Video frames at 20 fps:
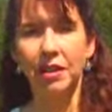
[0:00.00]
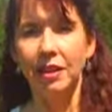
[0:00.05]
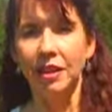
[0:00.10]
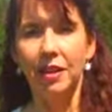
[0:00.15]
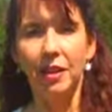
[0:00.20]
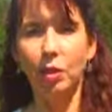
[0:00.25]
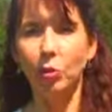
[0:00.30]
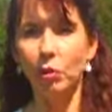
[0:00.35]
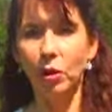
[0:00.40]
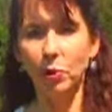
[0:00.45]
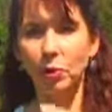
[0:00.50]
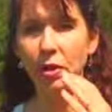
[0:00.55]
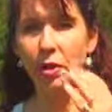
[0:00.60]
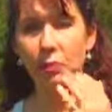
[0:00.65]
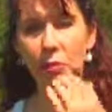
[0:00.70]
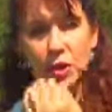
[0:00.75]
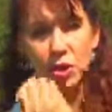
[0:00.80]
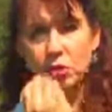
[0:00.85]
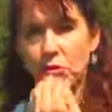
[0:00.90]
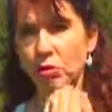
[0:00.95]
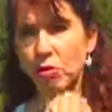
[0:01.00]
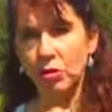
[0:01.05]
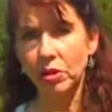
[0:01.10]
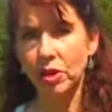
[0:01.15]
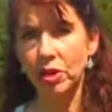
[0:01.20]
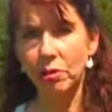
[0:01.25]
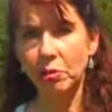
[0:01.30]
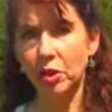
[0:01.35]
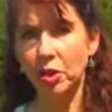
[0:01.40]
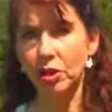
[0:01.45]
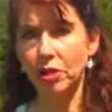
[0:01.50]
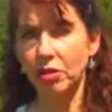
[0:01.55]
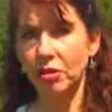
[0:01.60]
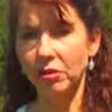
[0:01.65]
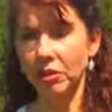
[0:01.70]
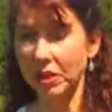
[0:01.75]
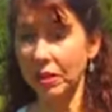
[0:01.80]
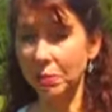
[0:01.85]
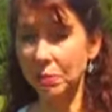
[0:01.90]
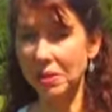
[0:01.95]
And you don't want to put petroleum on your
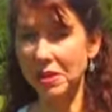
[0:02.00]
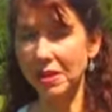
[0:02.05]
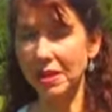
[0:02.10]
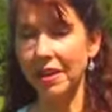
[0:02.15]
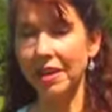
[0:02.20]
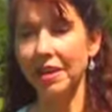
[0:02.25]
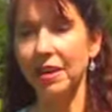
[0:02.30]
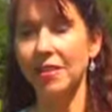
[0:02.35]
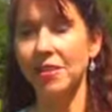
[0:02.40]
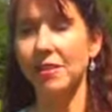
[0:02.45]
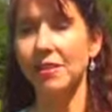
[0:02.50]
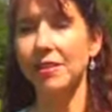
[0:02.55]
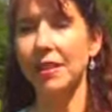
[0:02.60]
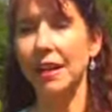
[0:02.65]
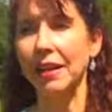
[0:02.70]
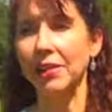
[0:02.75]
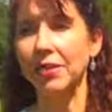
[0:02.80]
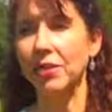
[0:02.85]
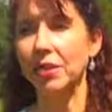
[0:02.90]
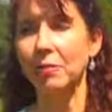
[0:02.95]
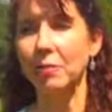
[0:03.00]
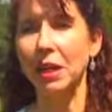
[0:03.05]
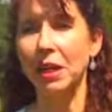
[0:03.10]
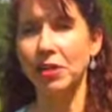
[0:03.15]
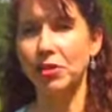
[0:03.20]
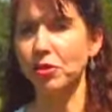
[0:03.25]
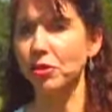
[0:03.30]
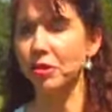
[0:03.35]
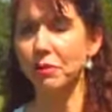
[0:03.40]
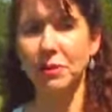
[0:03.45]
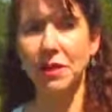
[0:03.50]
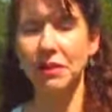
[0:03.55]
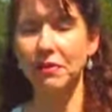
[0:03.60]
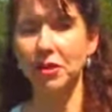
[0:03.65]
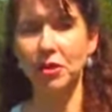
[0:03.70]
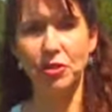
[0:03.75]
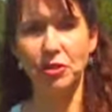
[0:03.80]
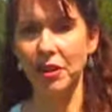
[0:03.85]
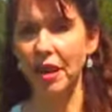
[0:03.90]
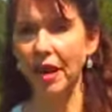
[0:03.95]
lips, and it just actually makes your lips
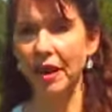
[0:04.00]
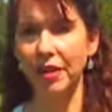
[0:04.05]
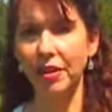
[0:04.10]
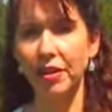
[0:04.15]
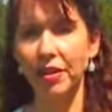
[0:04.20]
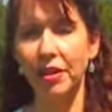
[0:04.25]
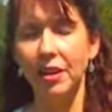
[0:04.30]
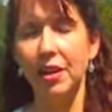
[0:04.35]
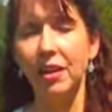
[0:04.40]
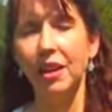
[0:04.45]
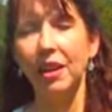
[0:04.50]
even drier.